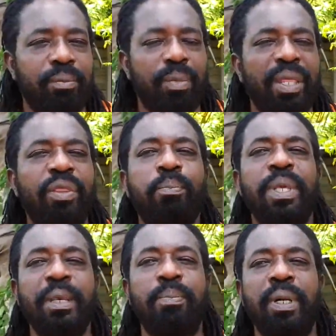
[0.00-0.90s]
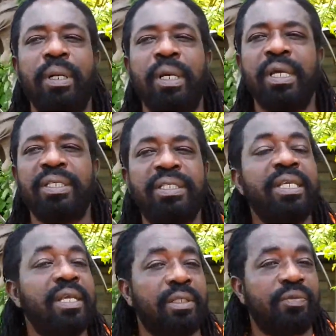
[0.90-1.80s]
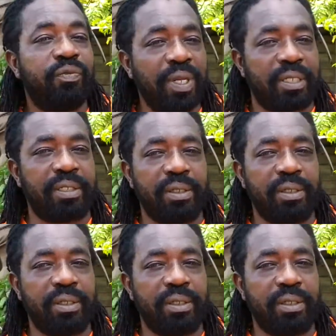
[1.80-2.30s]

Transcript: make the people see it fit